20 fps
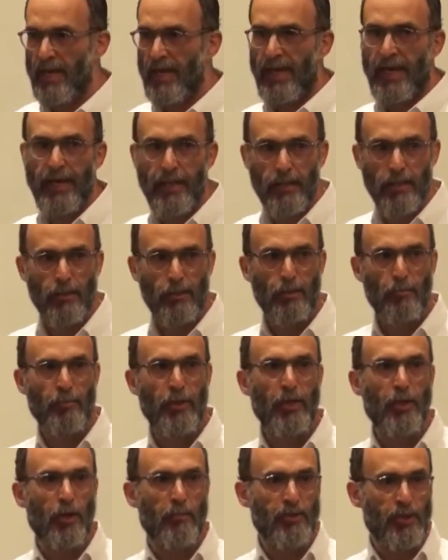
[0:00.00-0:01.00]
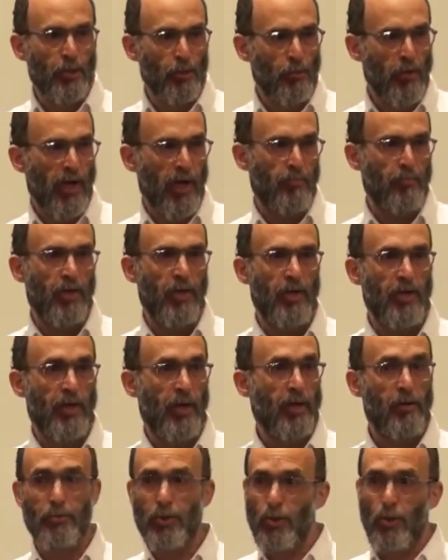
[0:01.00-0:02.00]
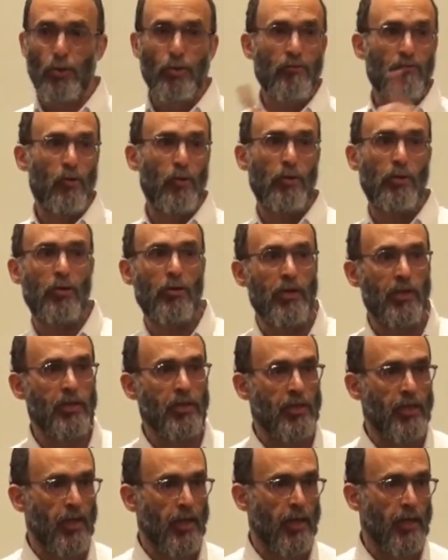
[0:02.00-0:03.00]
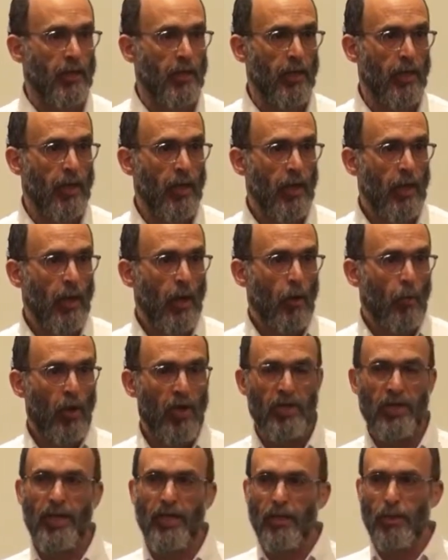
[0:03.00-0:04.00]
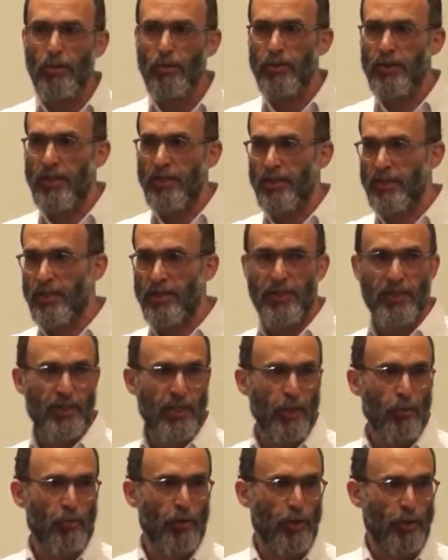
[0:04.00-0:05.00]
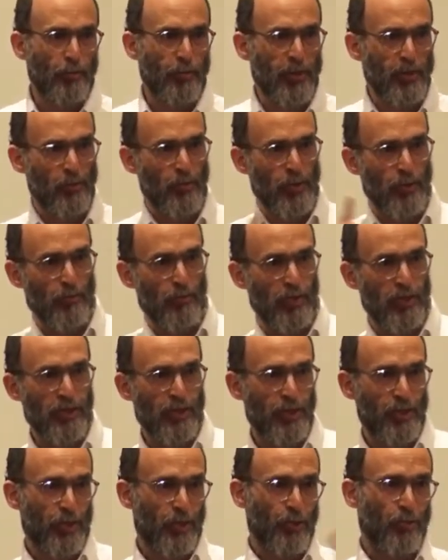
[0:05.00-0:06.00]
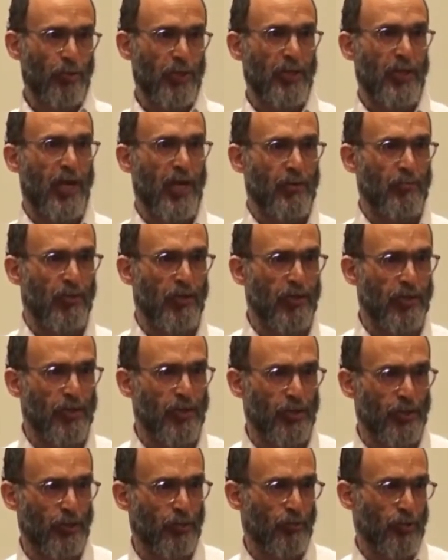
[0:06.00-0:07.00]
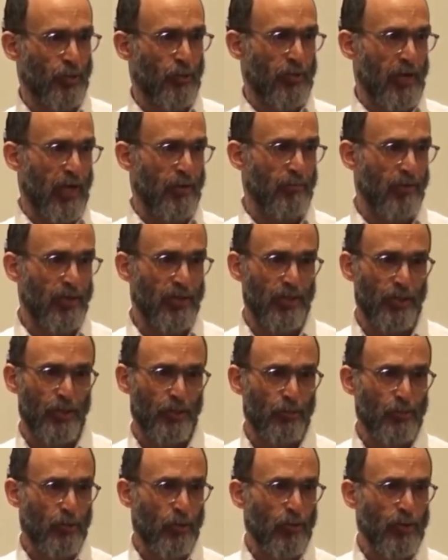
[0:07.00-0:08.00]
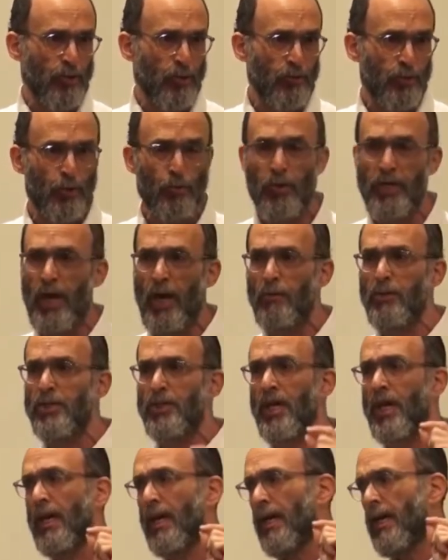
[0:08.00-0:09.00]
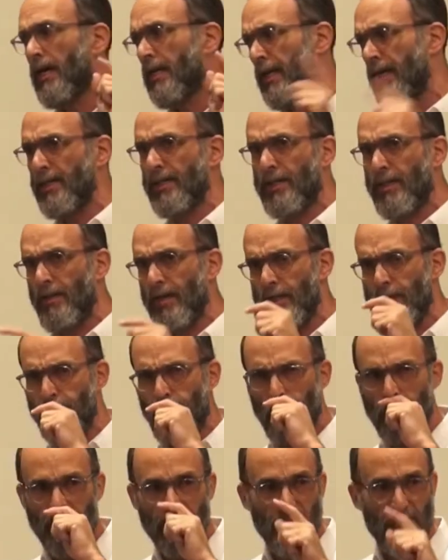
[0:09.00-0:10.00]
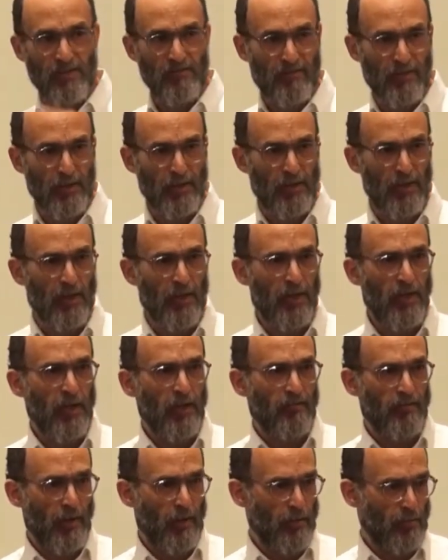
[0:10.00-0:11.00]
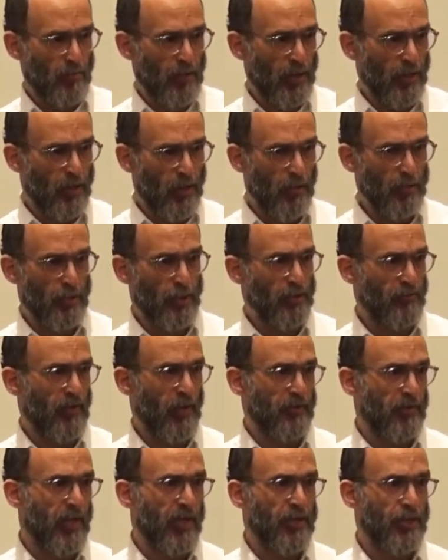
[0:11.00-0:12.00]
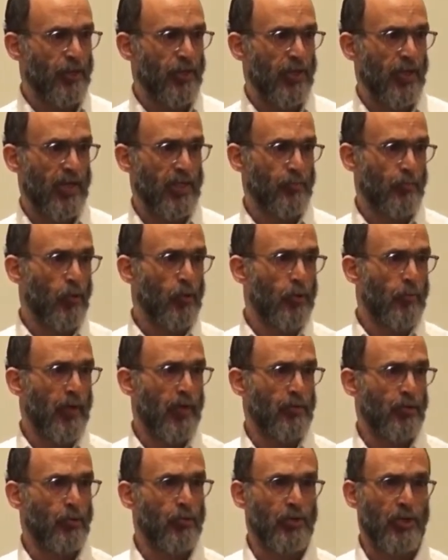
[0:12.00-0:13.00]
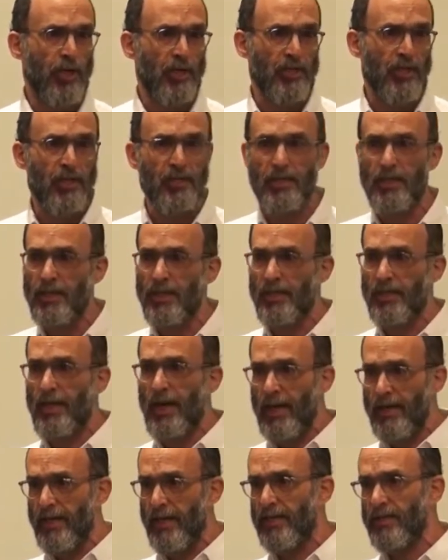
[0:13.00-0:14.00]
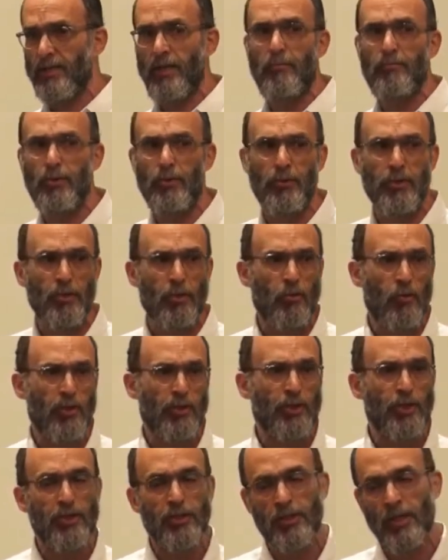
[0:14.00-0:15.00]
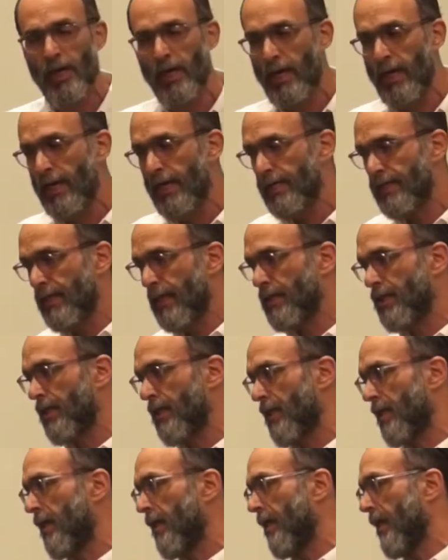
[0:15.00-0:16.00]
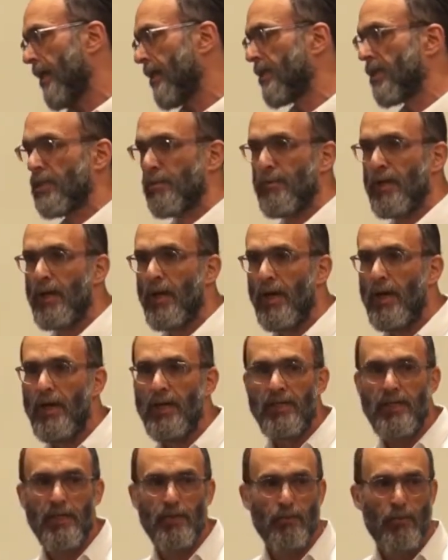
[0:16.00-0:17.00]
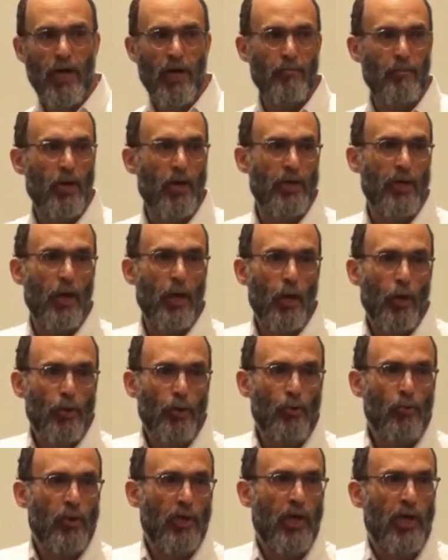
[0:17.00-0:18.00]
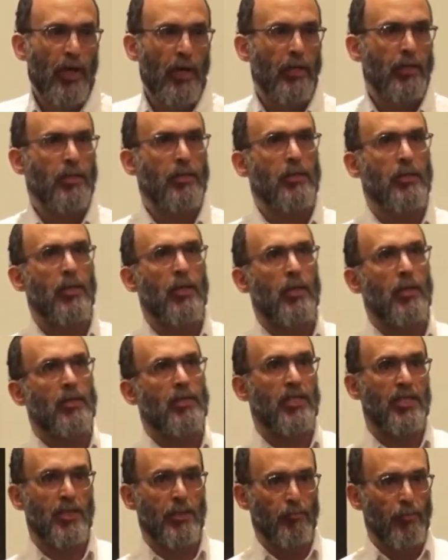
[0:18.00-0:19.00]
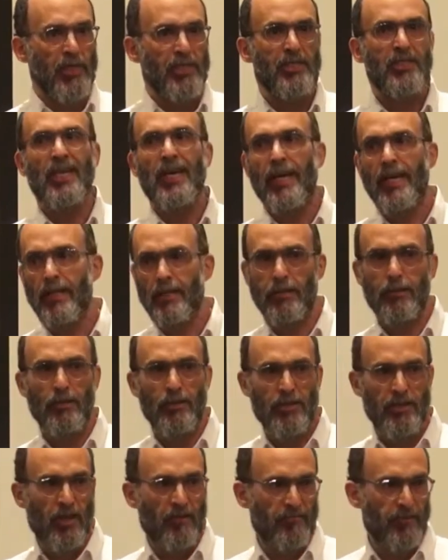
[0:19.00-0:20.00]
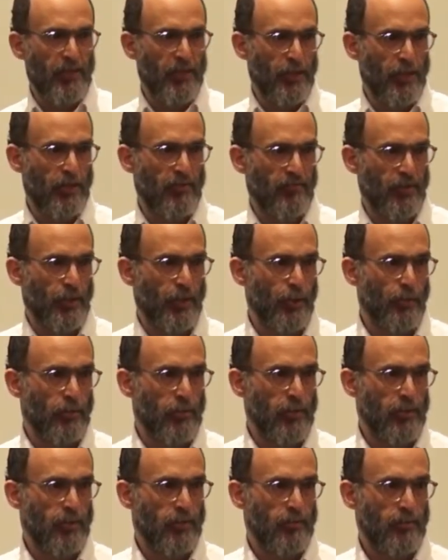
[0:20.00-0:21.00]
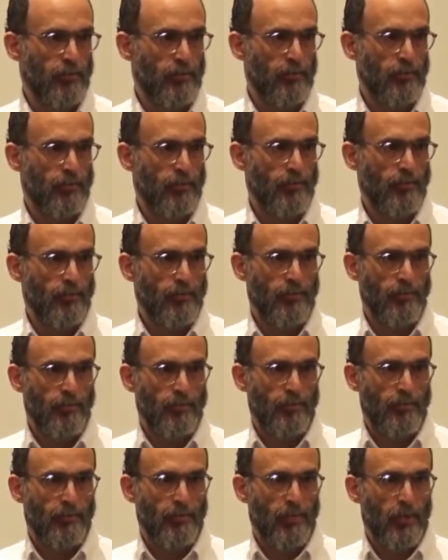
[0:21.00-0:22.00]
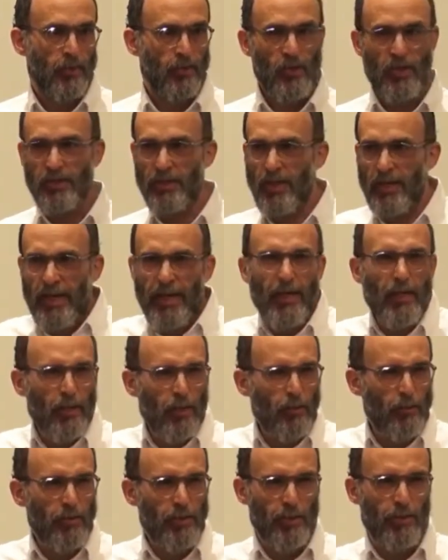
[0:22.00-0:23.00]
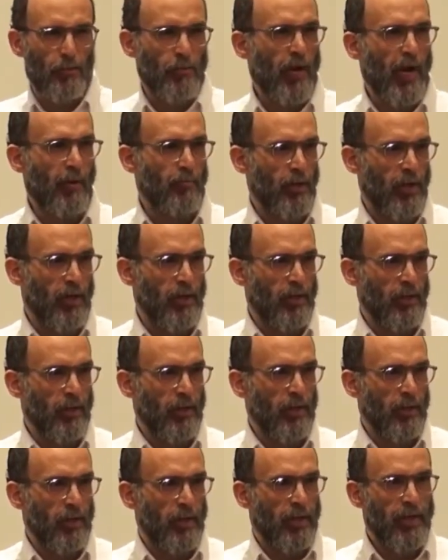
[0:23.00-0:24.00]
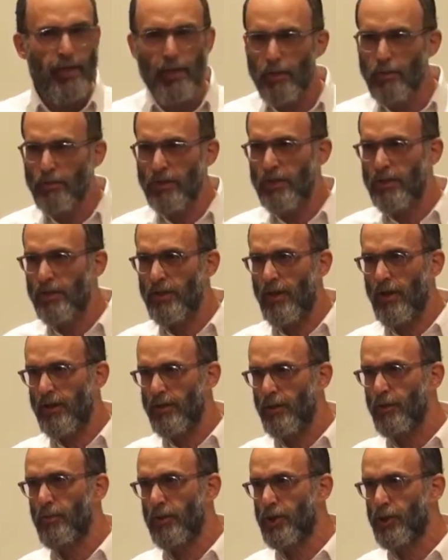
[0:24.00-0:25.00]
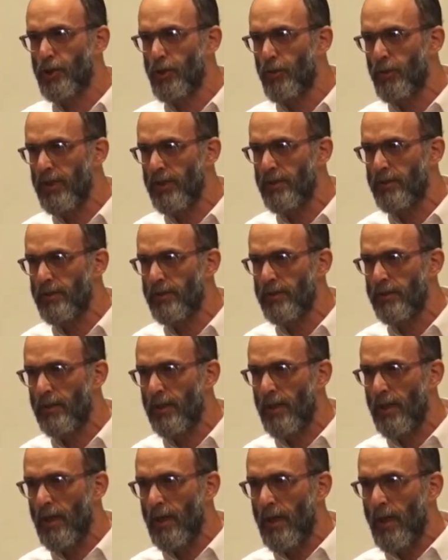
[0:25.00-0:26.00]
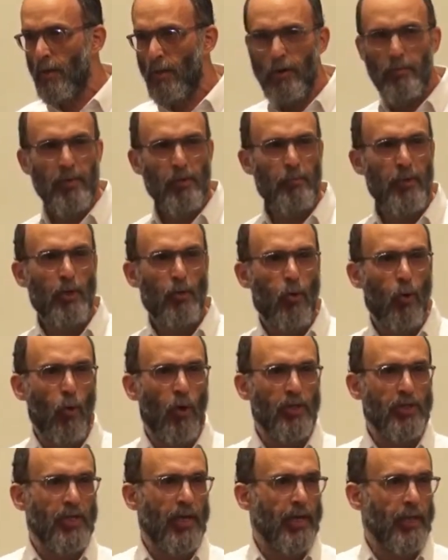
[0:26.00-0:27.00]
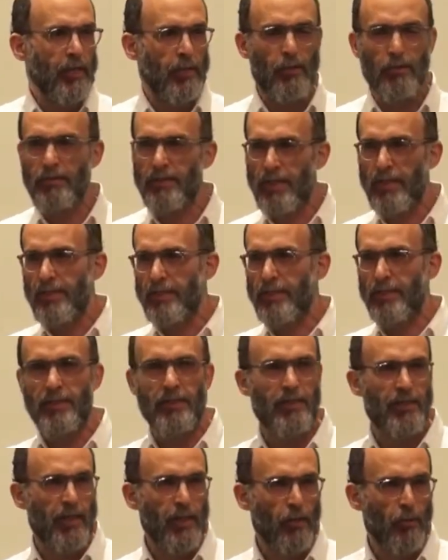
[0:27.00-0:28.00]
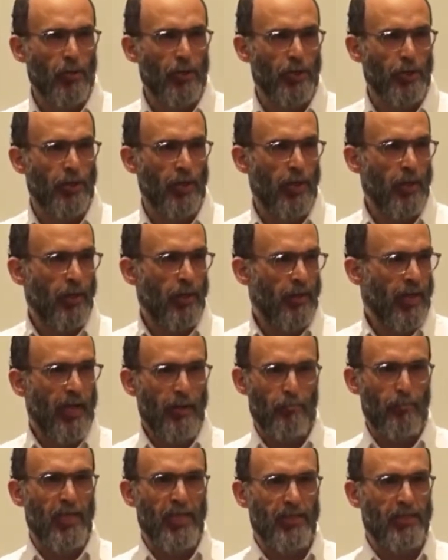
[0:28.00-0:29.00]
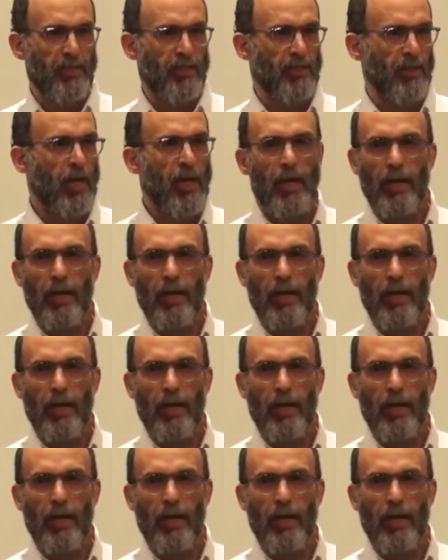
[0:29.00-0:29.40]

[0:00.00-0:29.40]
Hitler becomes the rabbi, and I'm sure you've all heard it today. Well, Hitler didn't distinguish between a religious Jew and a non-religious Jew, so non-religious Jews also a Jew. When I was, last year I spoke in Seville for the Three Cultures Foundation, and I spoke about Jewish identity. A guy gets up during the questions session, and he asks me, says, Rabbi, you can't dismiss Hitler's definition of a Jew. So I said, Hitler is the rabbi? Hitler decides who a Jew is? What do you mean? Because Hitler didn't distinguish, that means this.